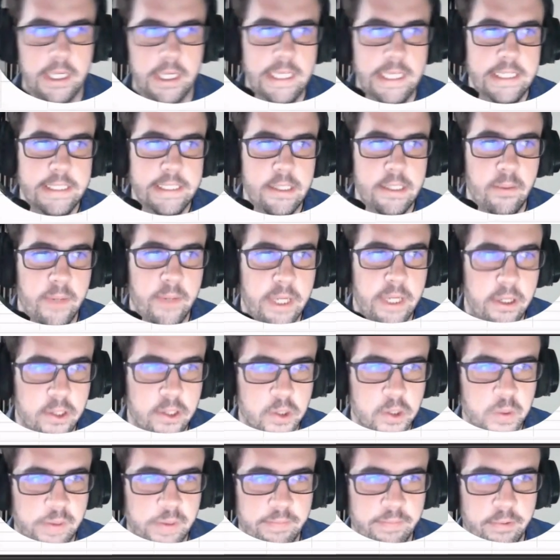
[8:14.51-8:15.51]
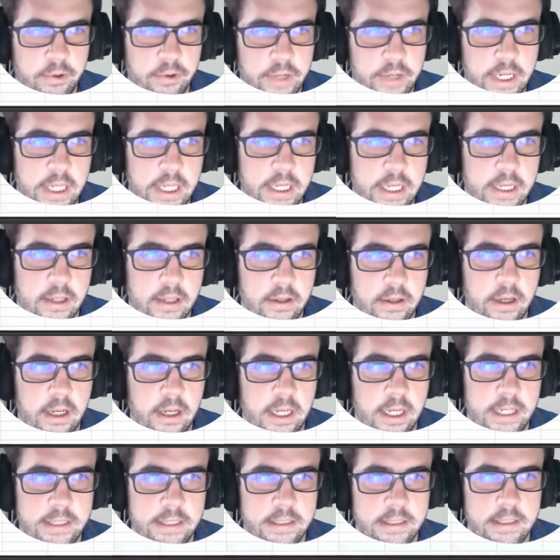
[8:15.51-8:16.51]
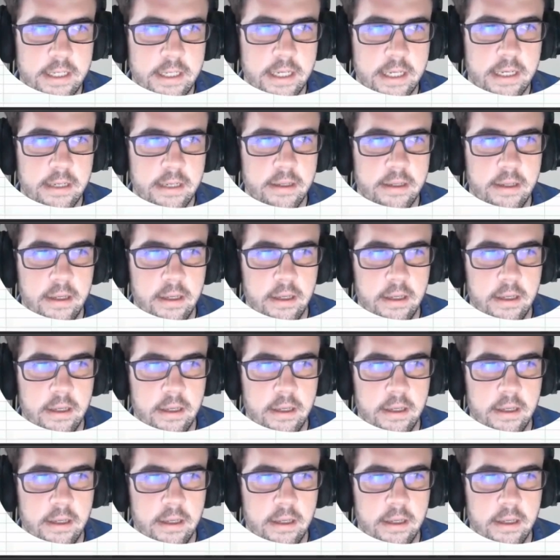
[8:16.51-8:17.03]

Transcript: easy way because we've already calculated here,